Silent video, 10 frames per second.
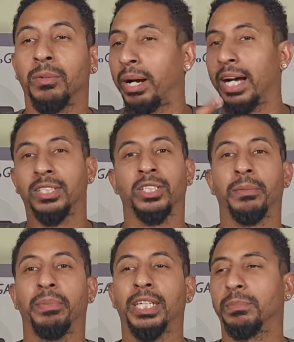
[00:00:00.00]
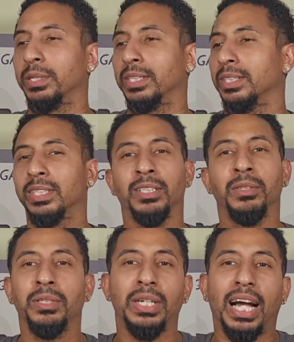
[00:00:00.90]
my eyes aren't the best, but
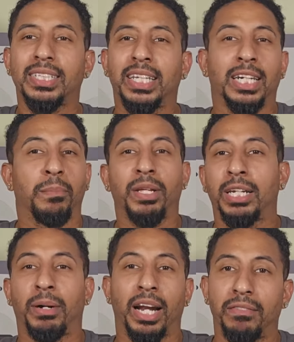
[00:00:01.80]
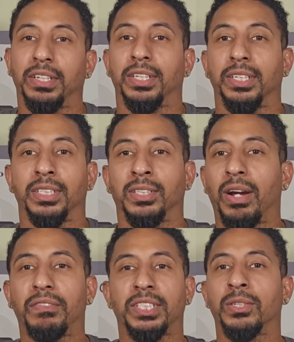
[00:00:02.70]
you, you guys can't complain about everything. The
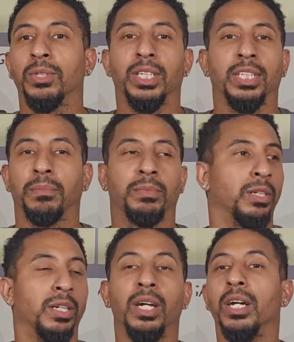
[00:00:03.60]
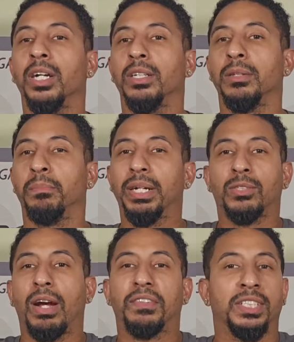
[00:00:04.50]
graphics ain't gonna look like the, the best
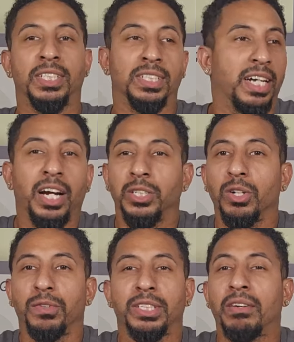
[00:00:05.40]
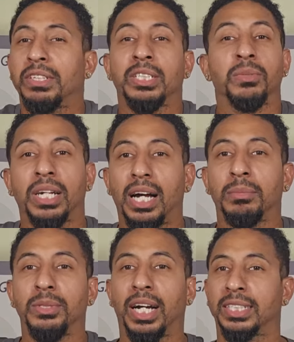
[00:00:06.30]
graphics in the entire universe every single
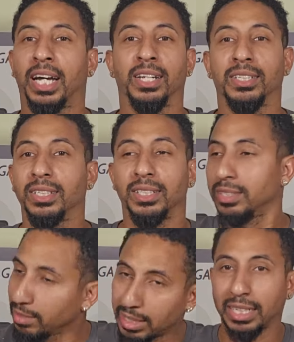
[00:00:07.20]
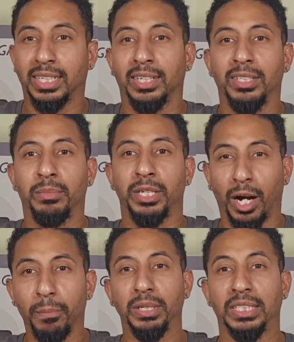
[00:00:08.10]
time. You guys gotta, you guys gotta, you know what I mean?
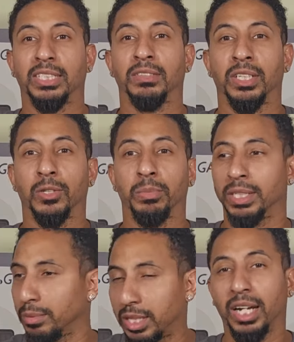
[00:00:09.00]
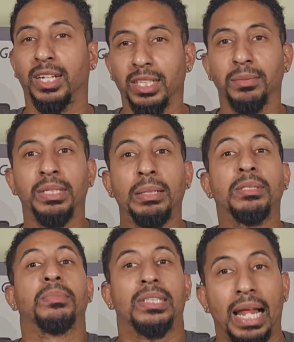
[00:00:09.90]
Humble yourselves a little bit. You know, cut, cut some games
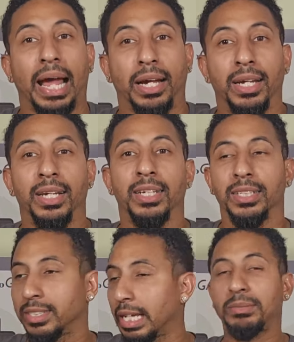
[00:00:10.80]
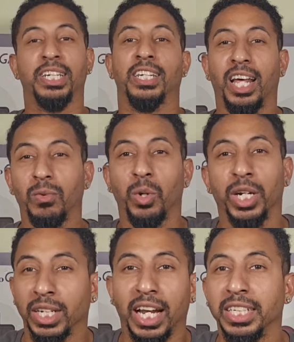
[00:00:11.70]
some slack. These games take a lot of work,
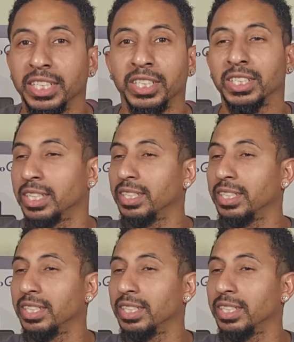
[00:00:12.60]
a lot of years,